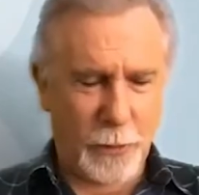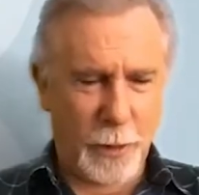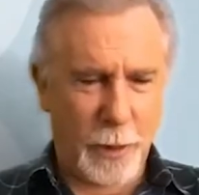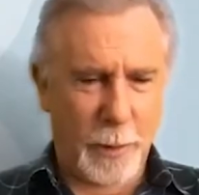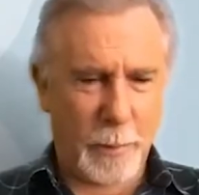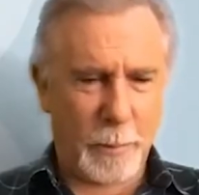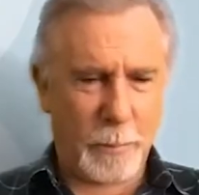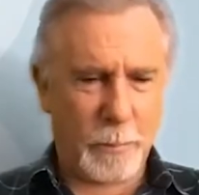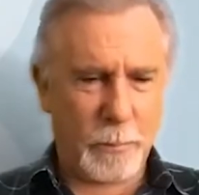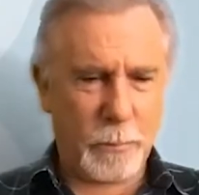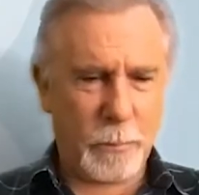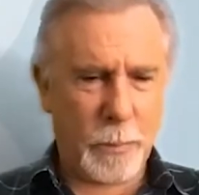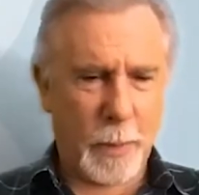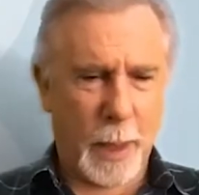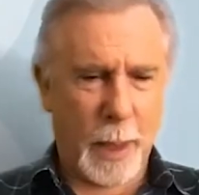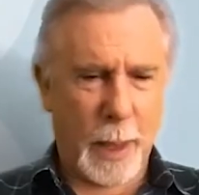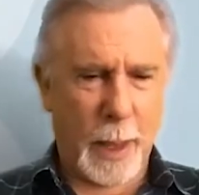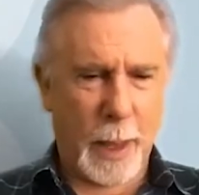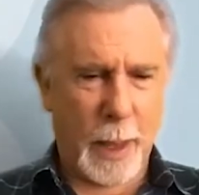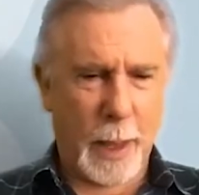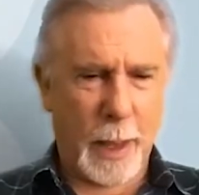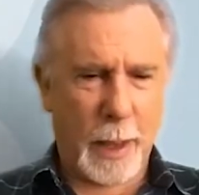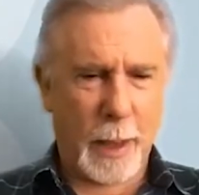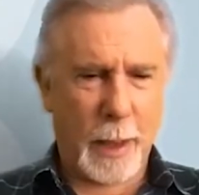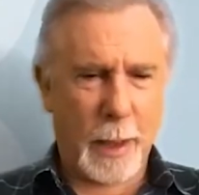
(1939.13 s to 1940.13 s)

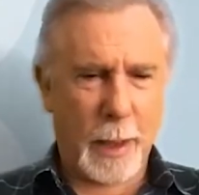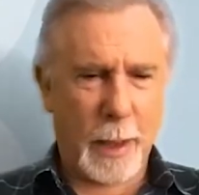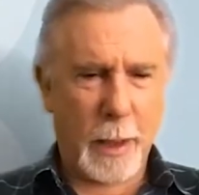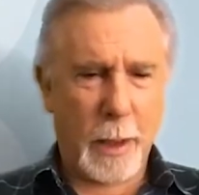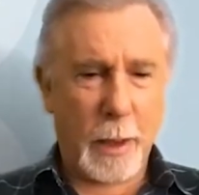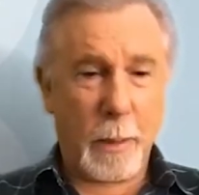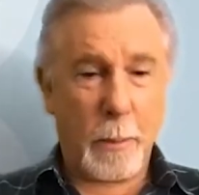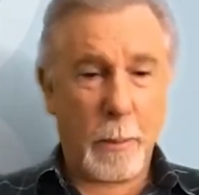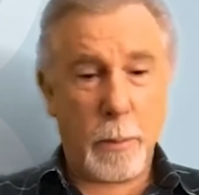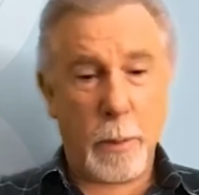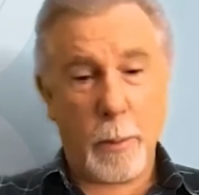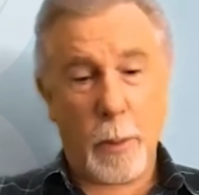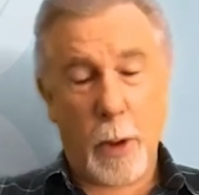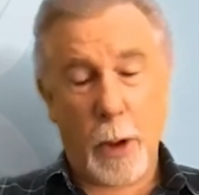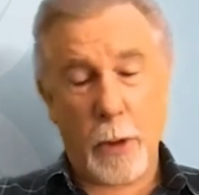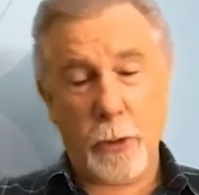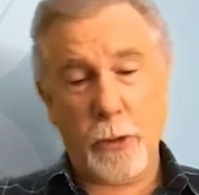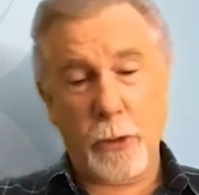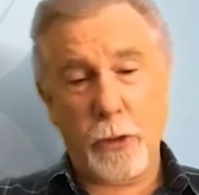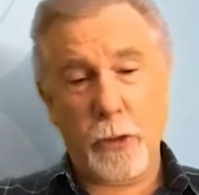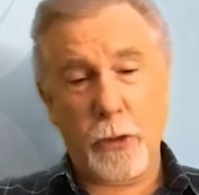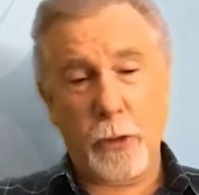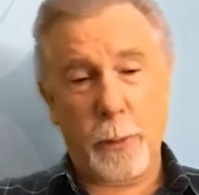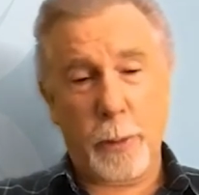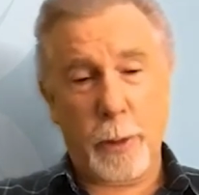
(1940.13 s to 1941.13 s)
but mind
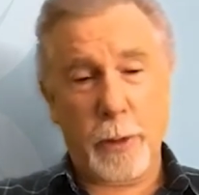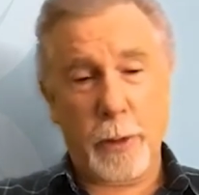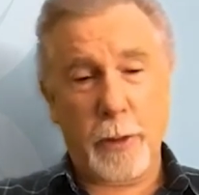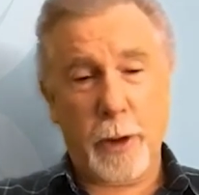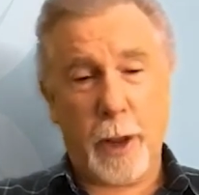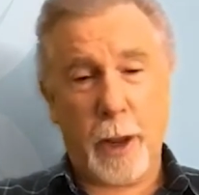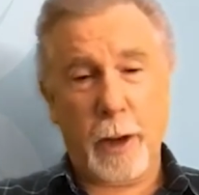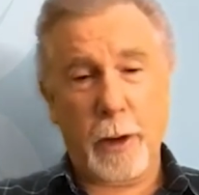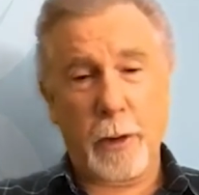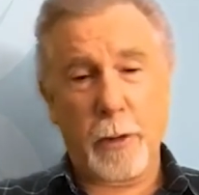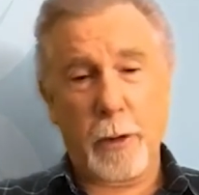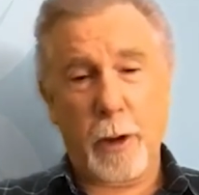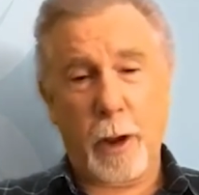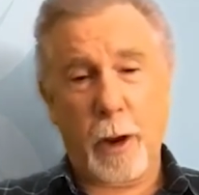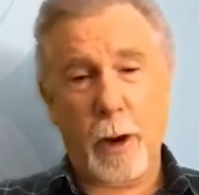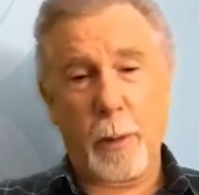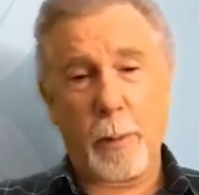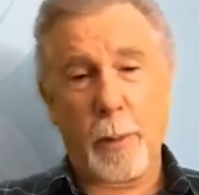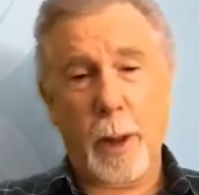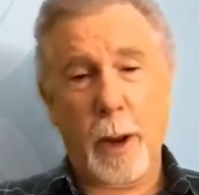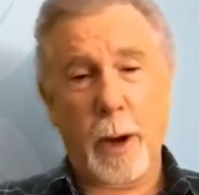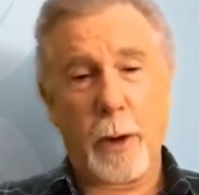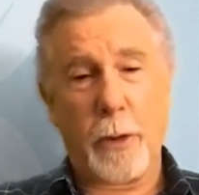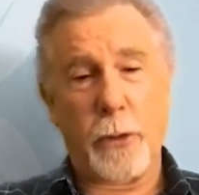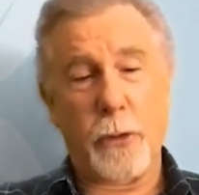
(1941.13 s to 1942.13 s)
you, she's been taking Total
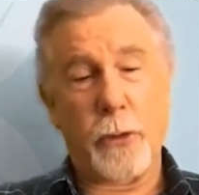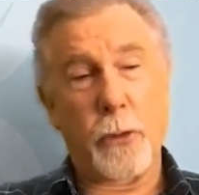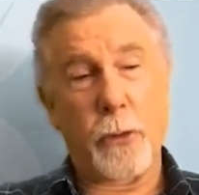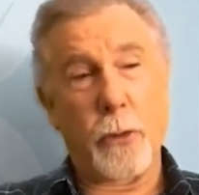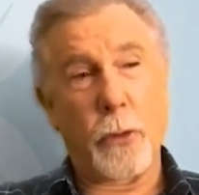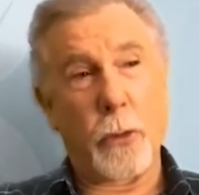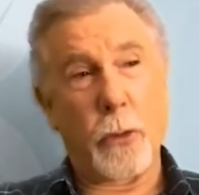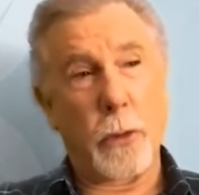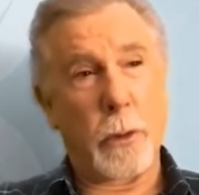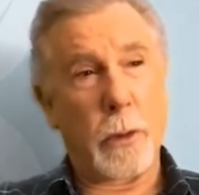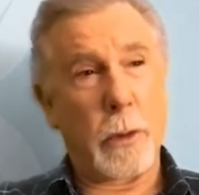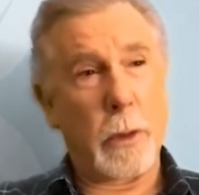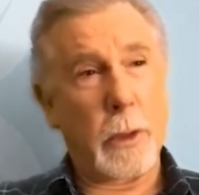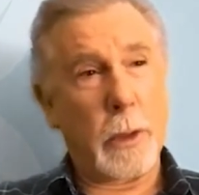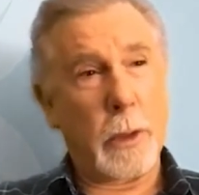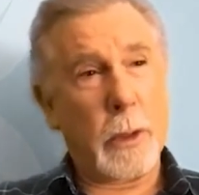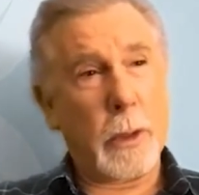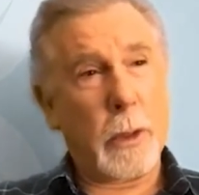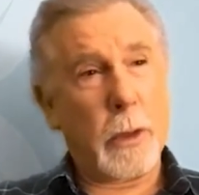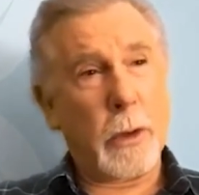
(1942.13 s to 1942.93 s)
Balance for